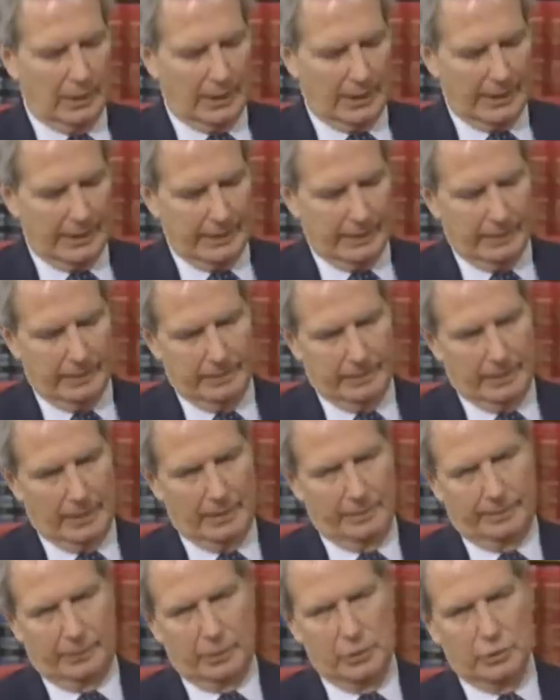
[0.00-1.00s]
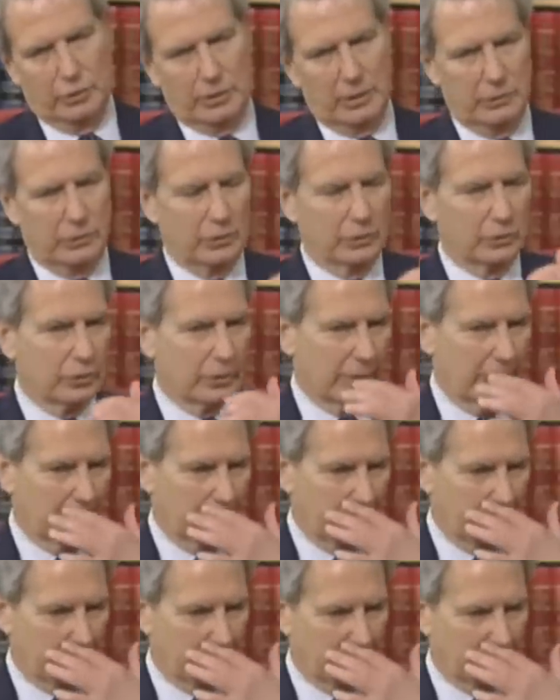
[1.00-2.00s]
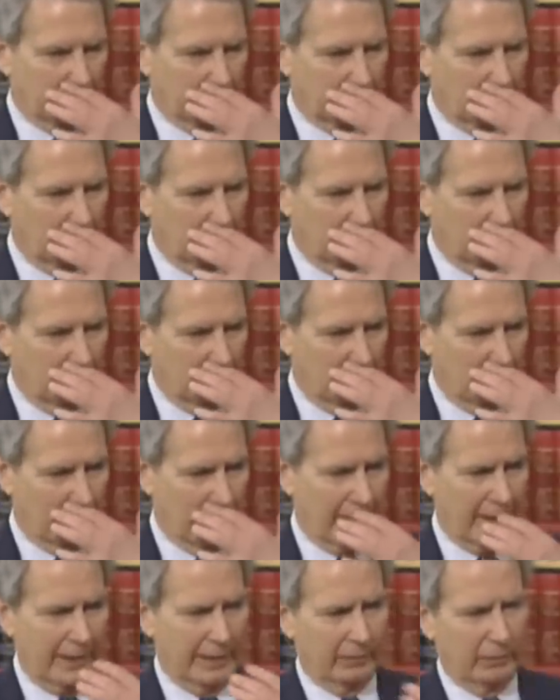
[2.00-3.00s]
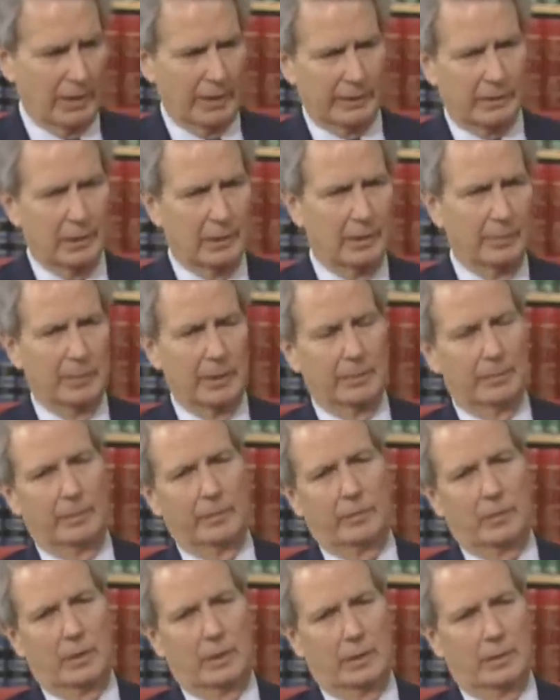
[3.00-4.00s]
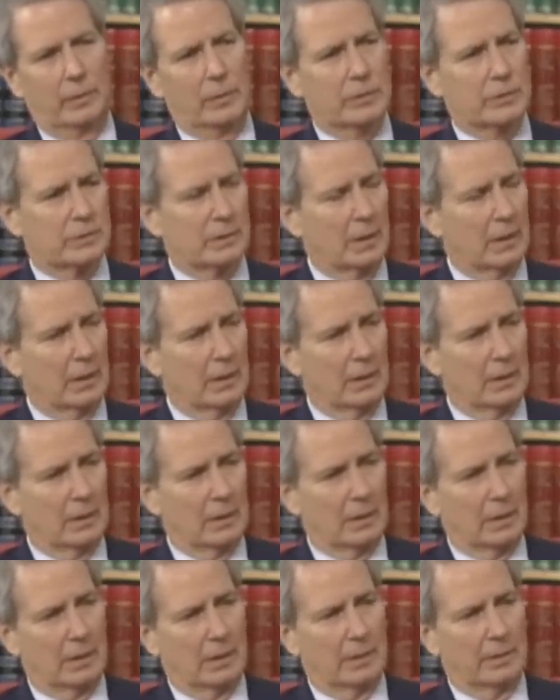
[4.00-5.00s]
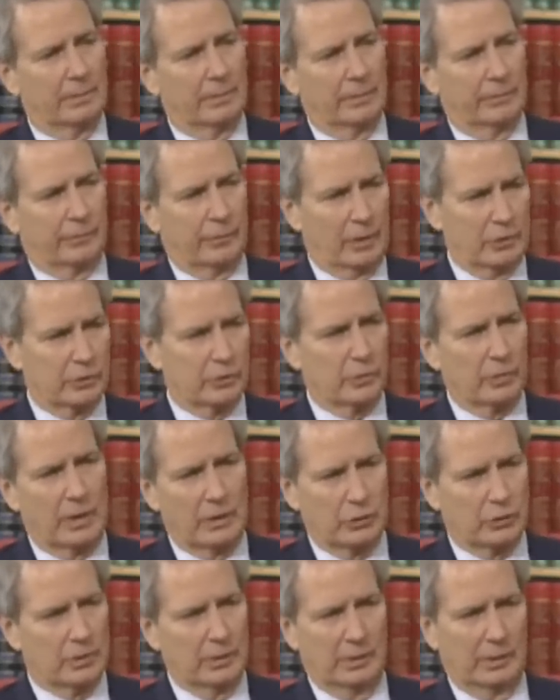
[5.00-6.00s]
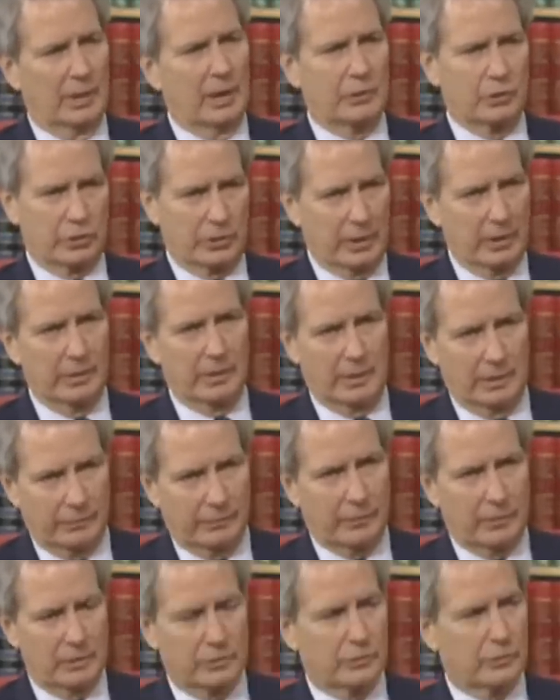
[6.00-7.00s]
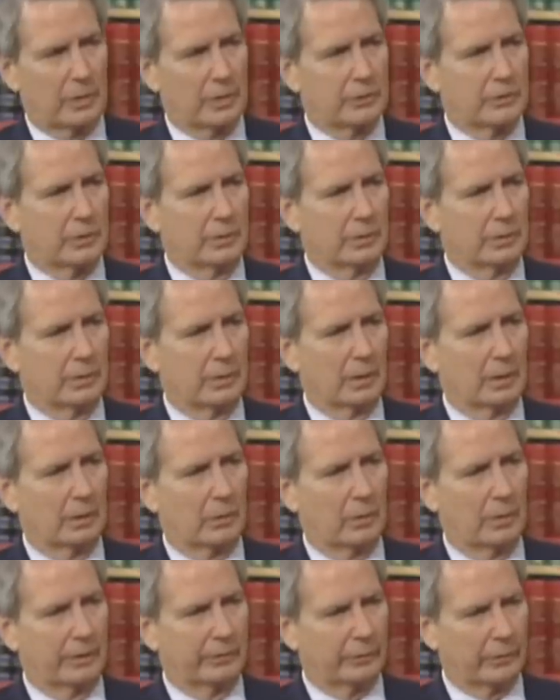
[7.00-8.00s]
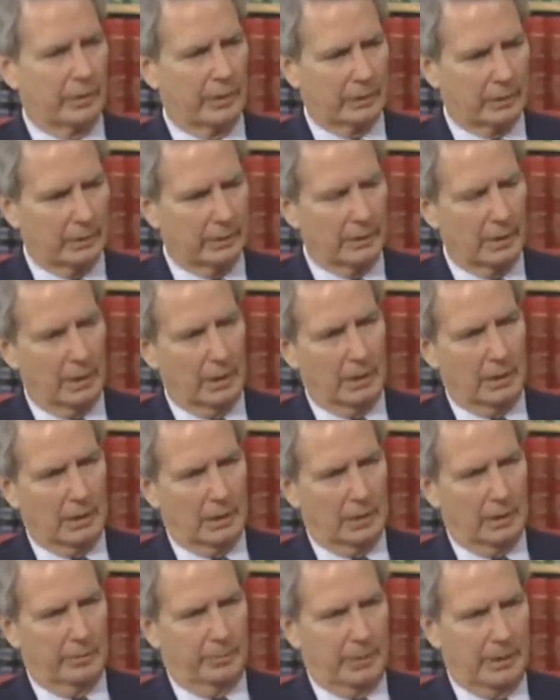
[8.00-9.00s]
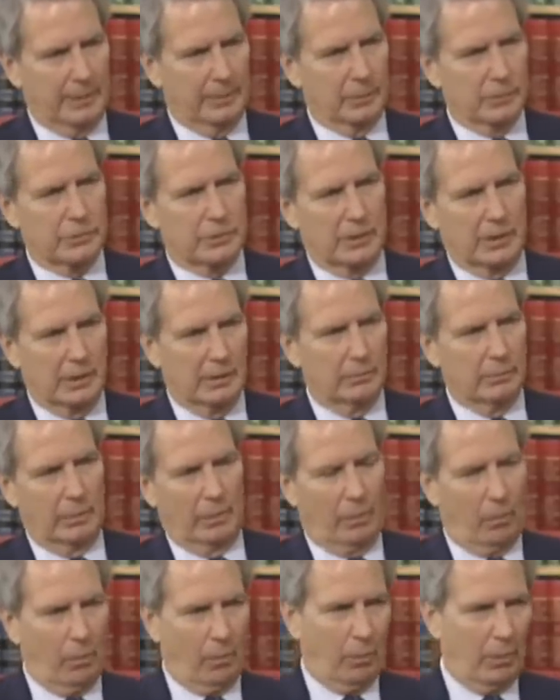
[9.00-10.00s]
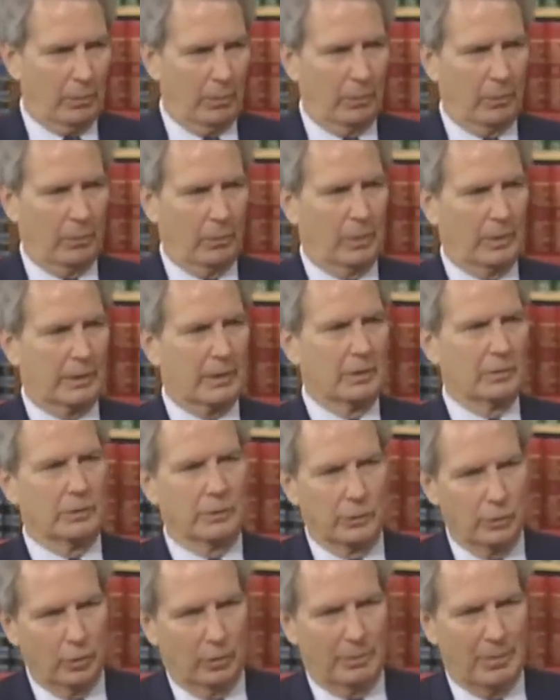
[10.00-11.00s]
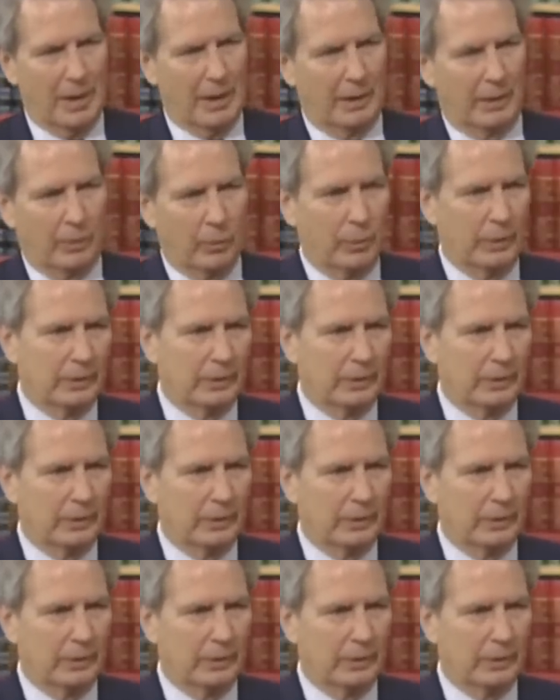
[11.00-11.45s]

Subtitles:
I appreciate you sharing that, because I have, like any member of Congress, the frustration, and I share that frustration, quite frankly, of people saying, what can you do about it?